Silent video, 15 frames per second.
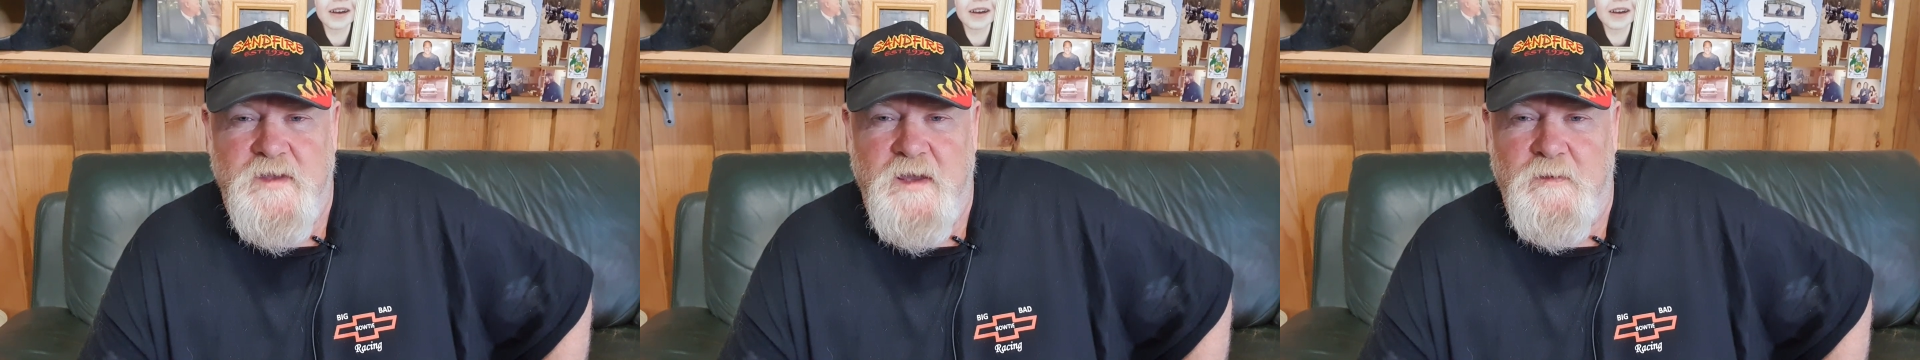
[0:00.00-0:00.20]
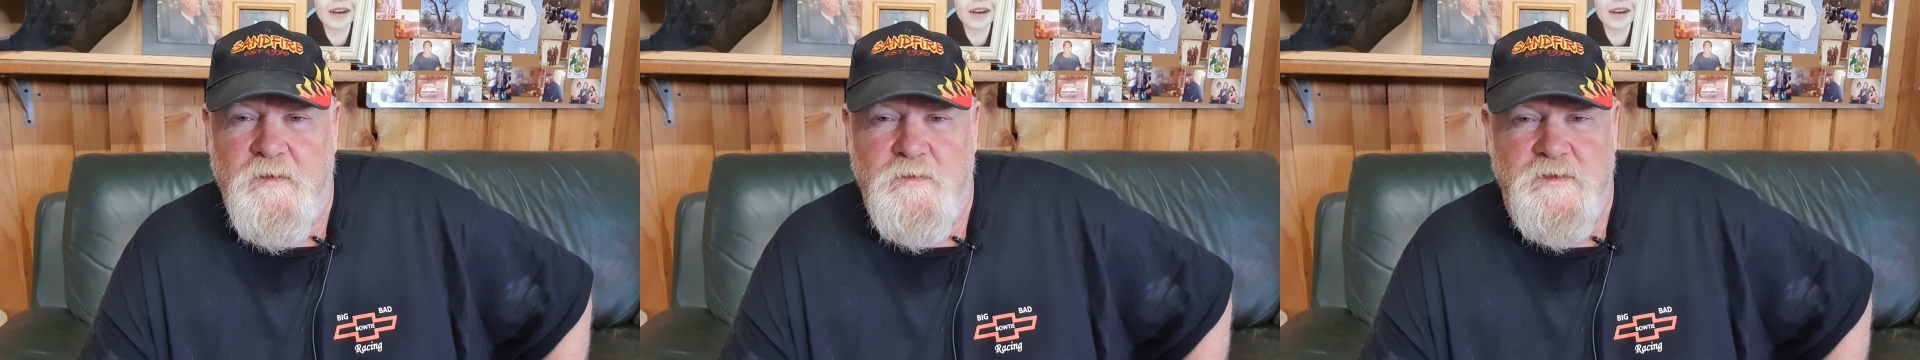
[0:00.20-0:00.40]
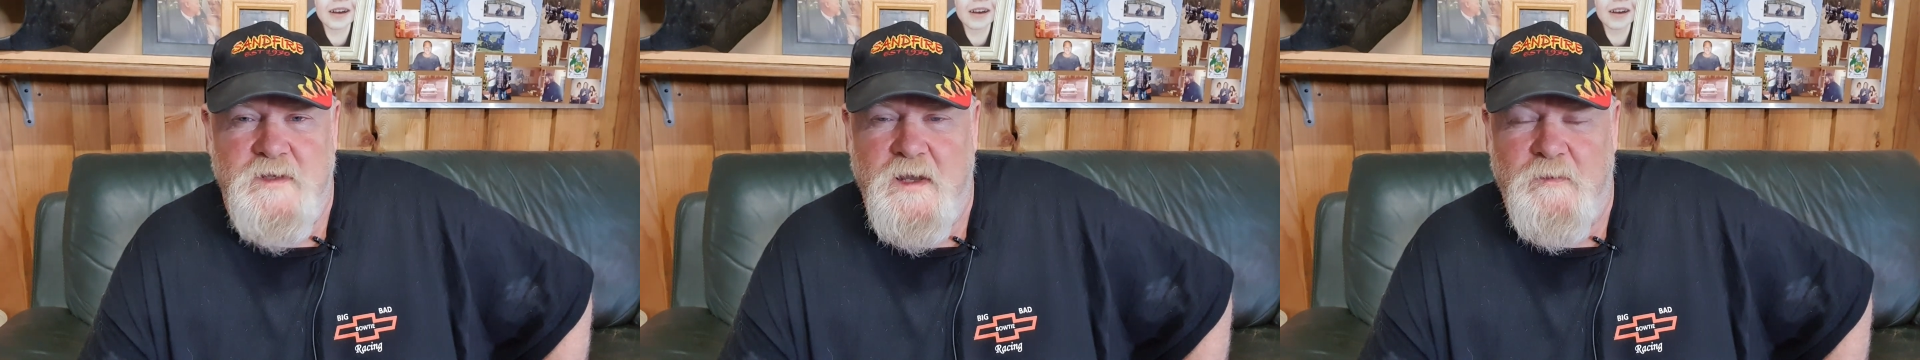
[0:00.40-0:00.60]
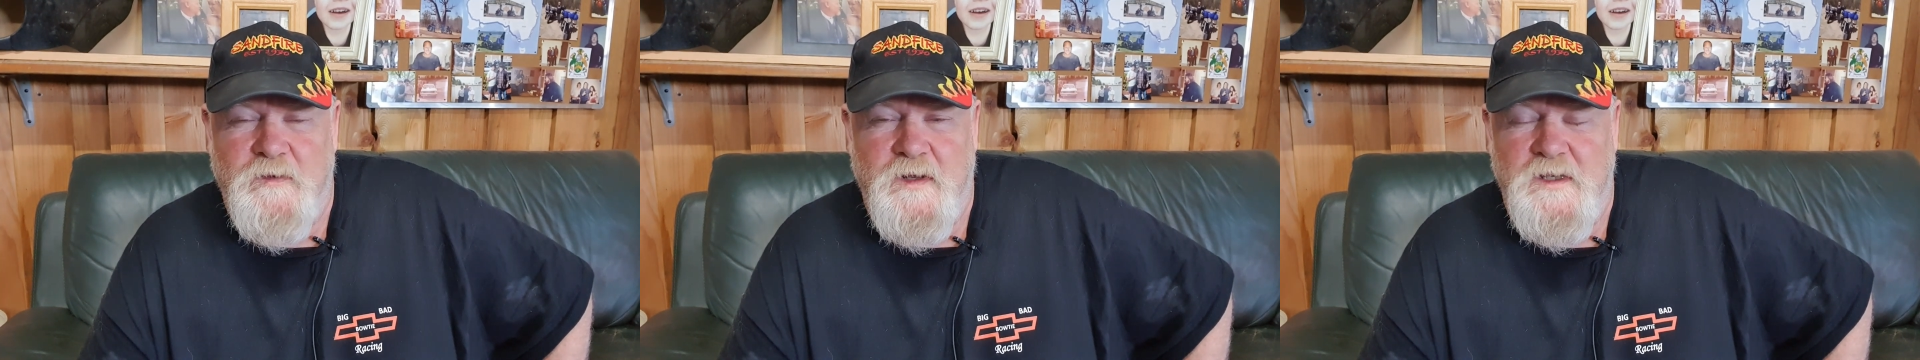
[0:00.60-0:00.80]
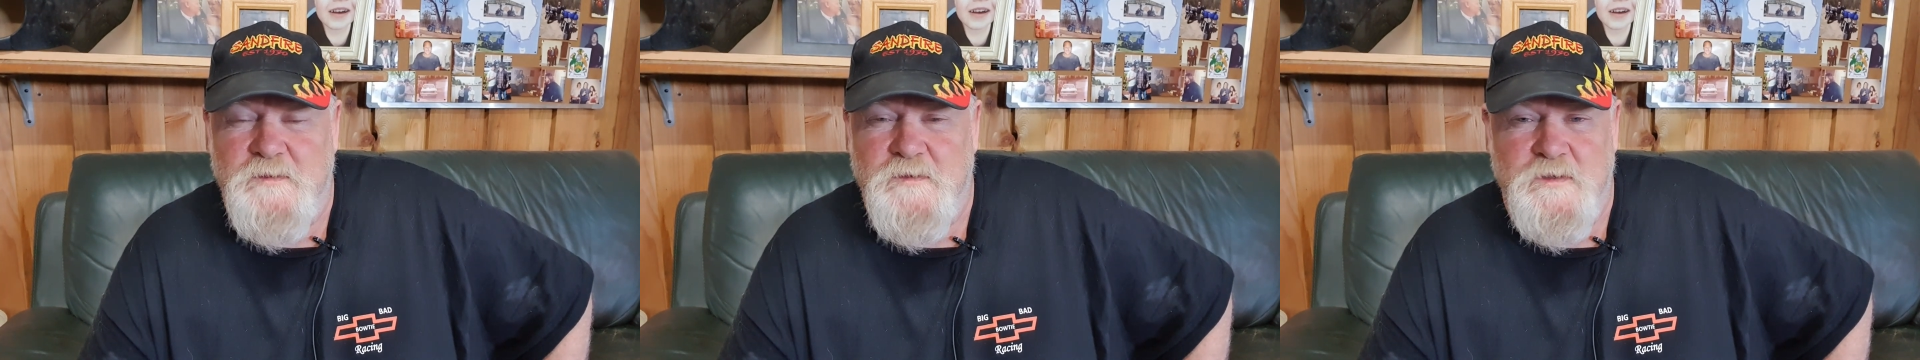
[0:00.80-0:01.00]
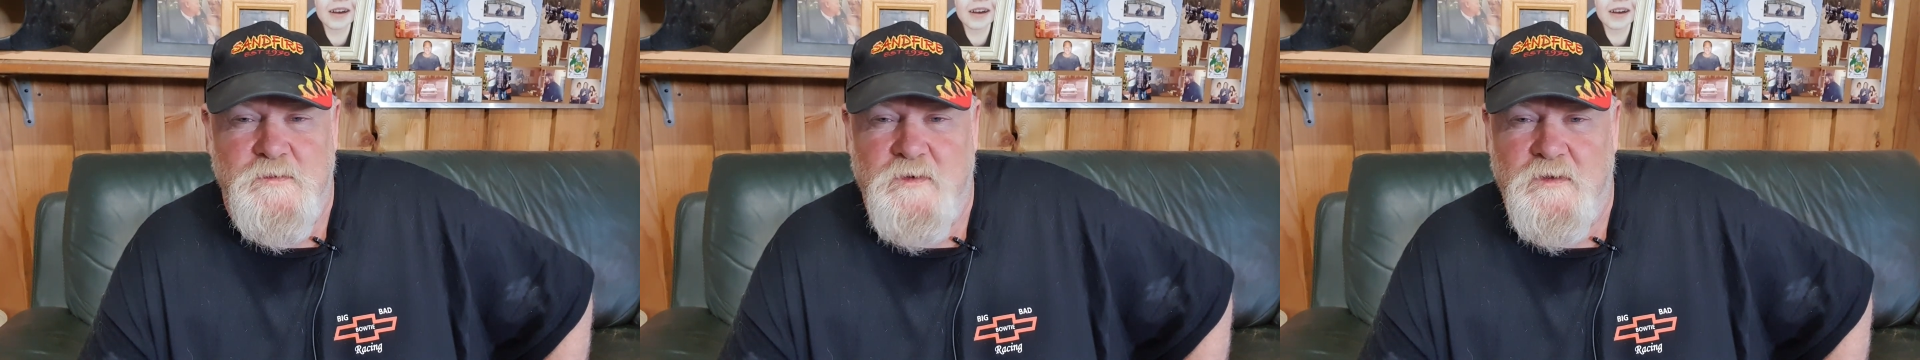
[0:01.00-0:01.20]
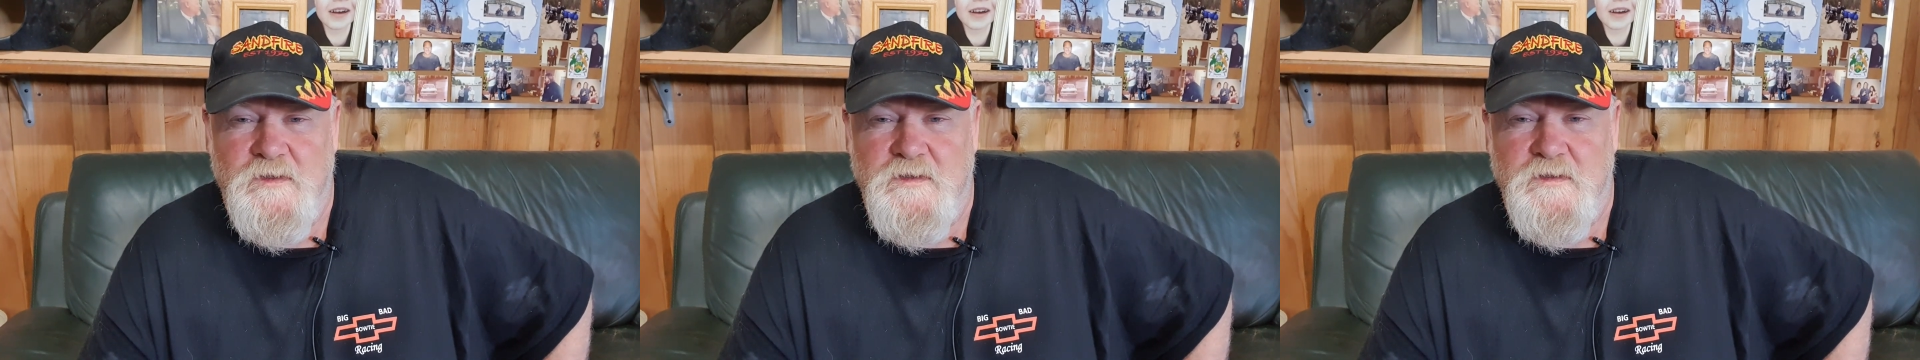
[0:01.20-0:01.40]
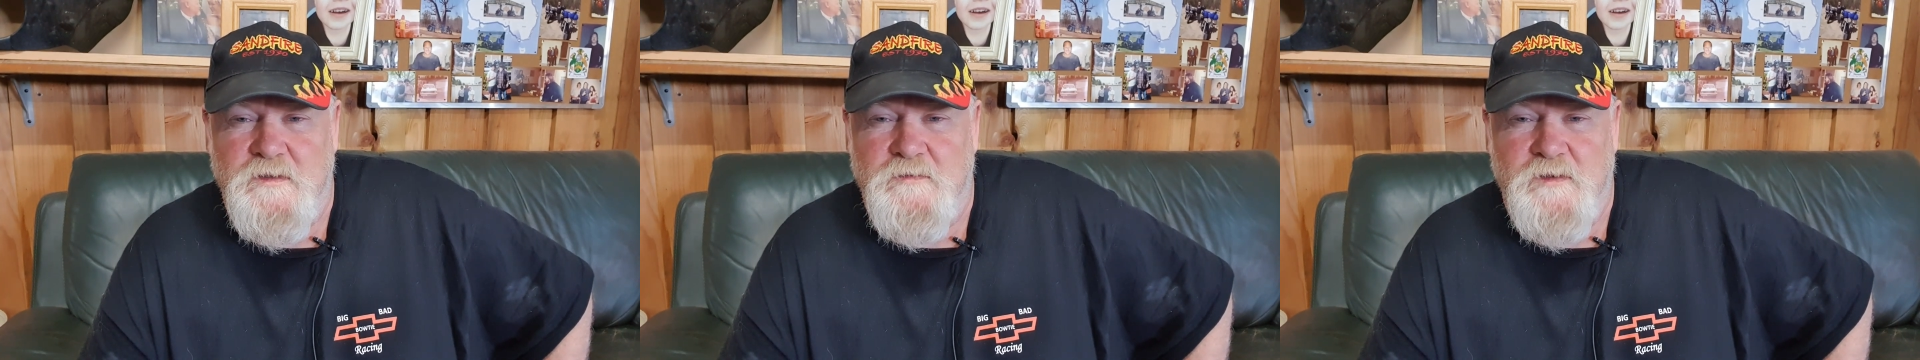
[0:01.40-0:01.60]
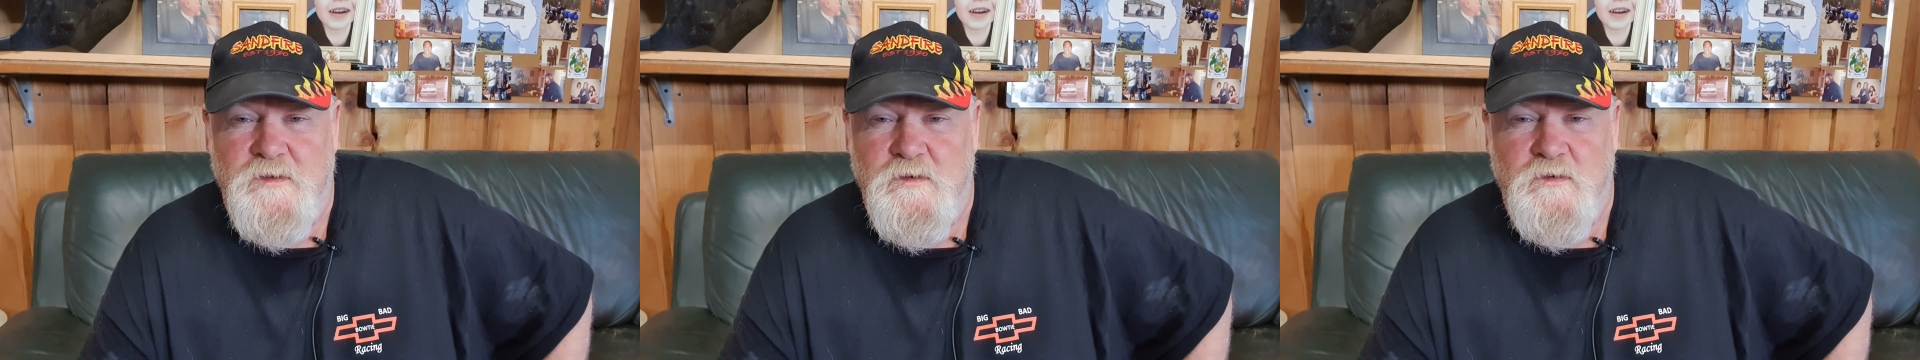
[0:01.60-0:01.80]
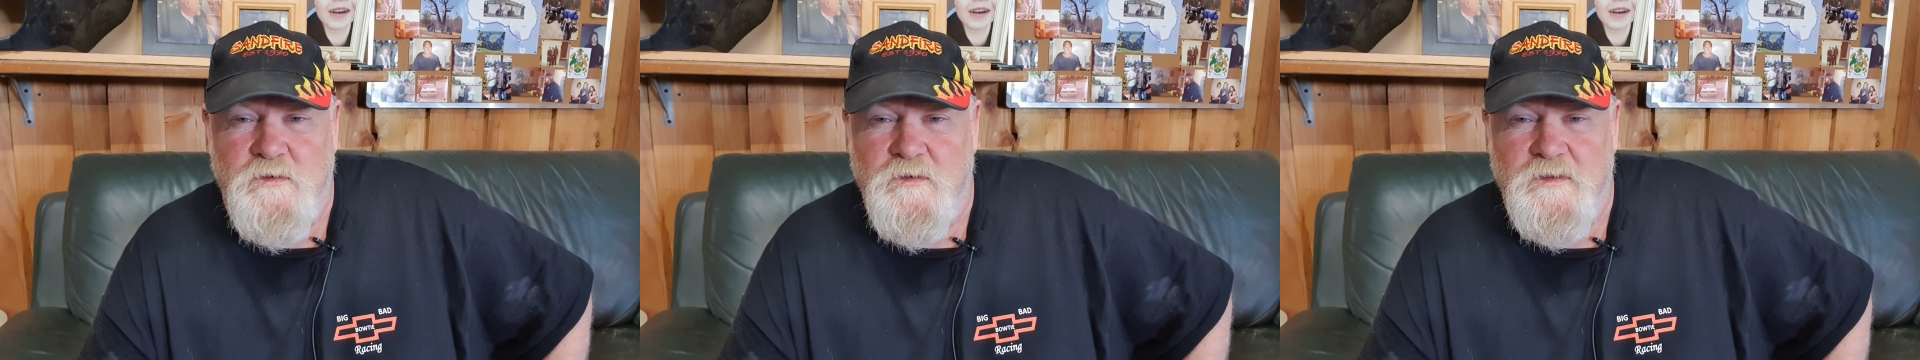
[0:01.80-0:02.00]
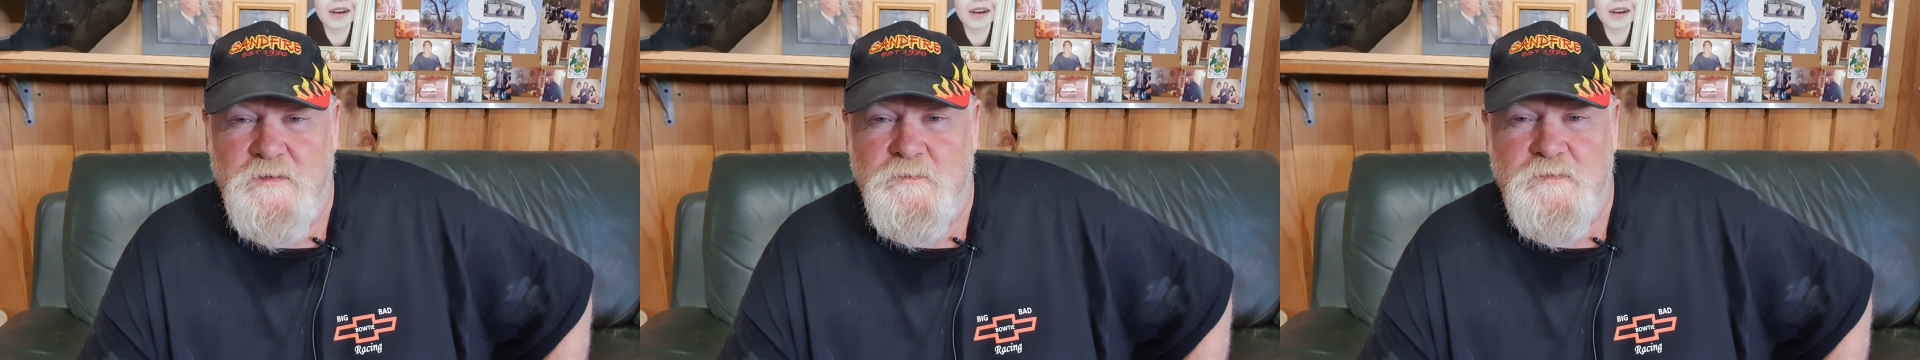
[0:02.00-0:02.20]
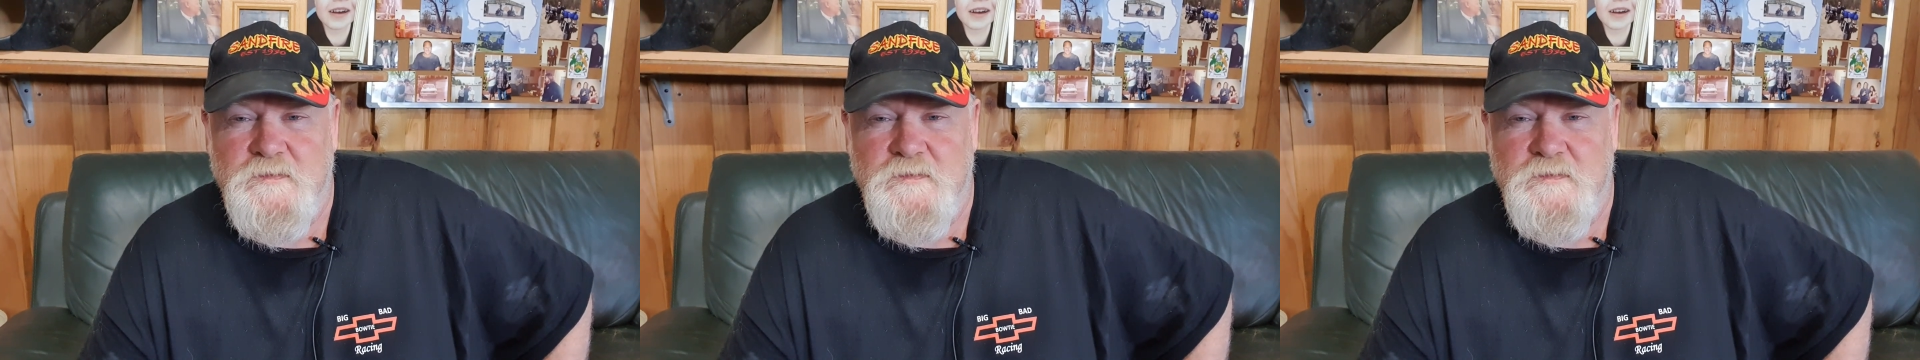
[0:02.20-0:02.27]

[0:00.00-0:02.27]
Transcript: couple of days missing where I just didn't record it.